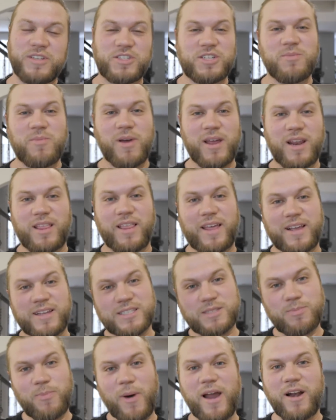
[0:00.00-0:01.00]
she made it like
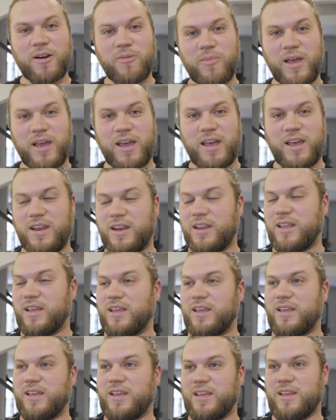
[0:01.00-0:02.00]
Spiderman
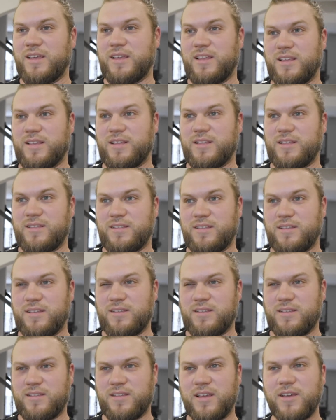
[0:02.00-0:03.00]

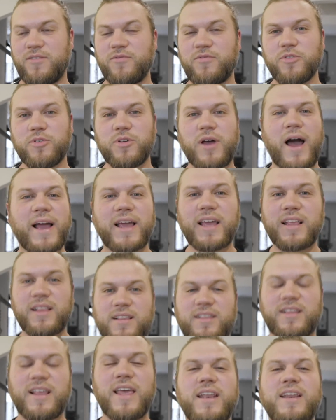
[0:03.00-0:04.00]
I
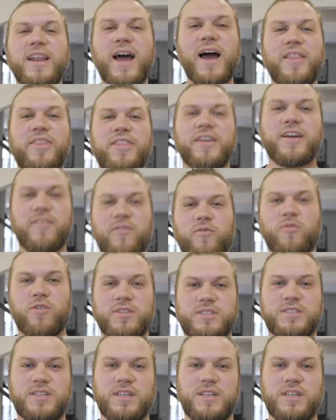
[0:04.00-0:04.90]
cannot think of words